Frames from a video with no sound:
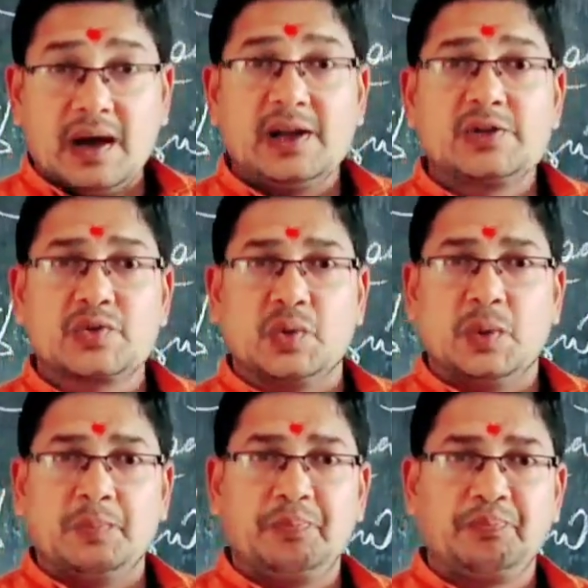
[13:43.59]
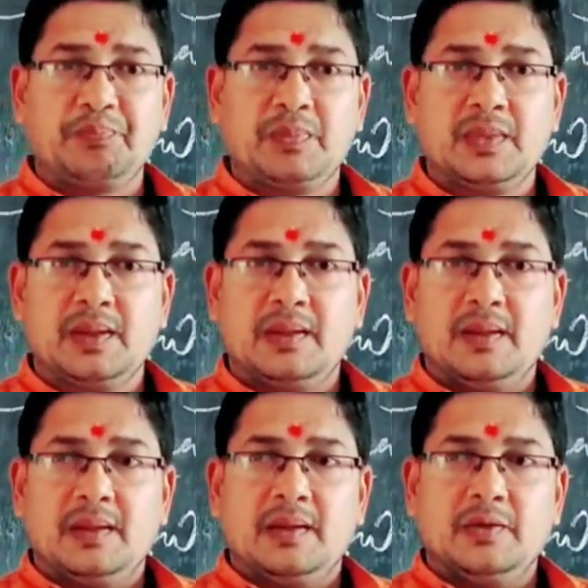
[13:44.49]
also,
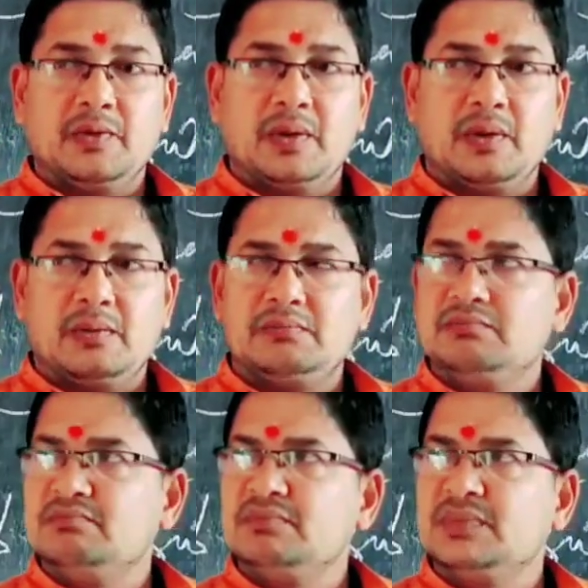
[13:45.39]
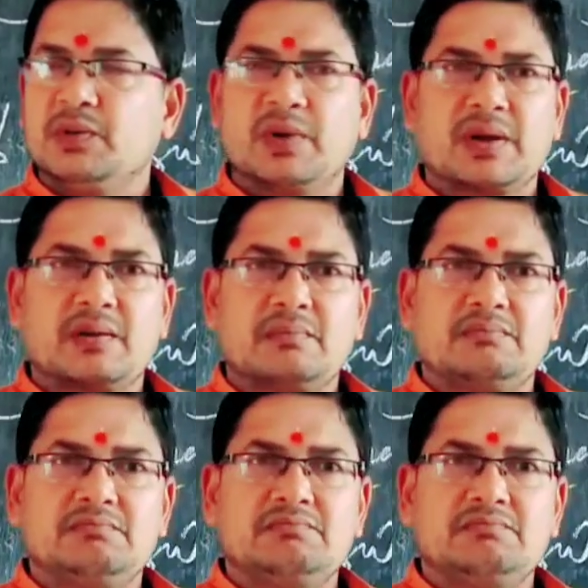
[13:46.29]
you know, they were